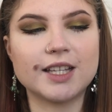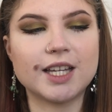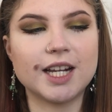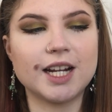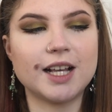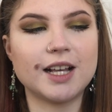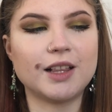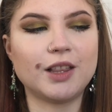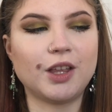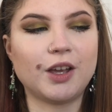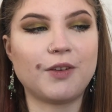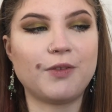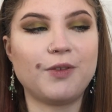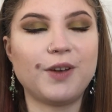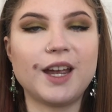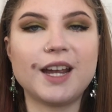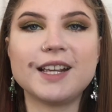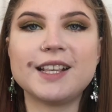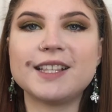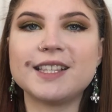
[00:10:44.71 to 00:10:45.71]
gonna look
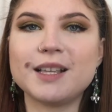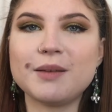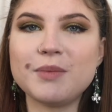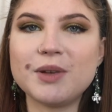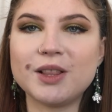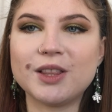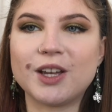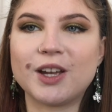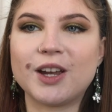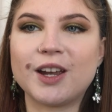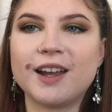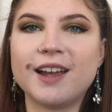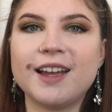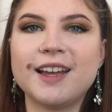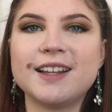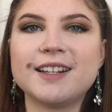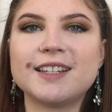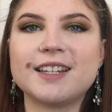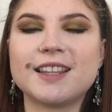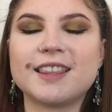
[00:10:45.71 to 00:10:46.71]
very similar
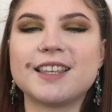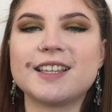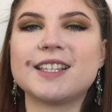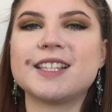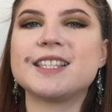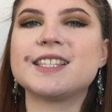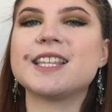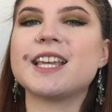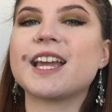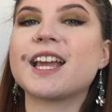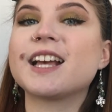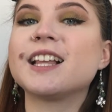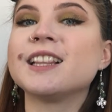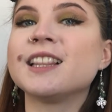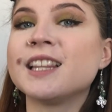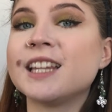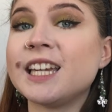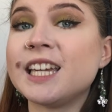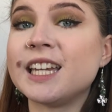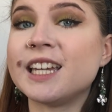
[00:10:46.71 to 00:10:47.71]
to the
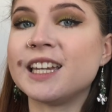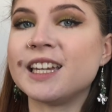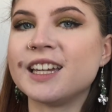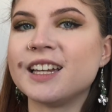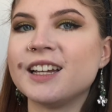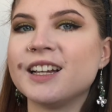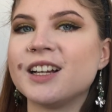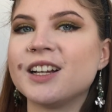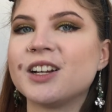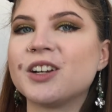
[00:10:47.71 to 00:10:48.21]
sickly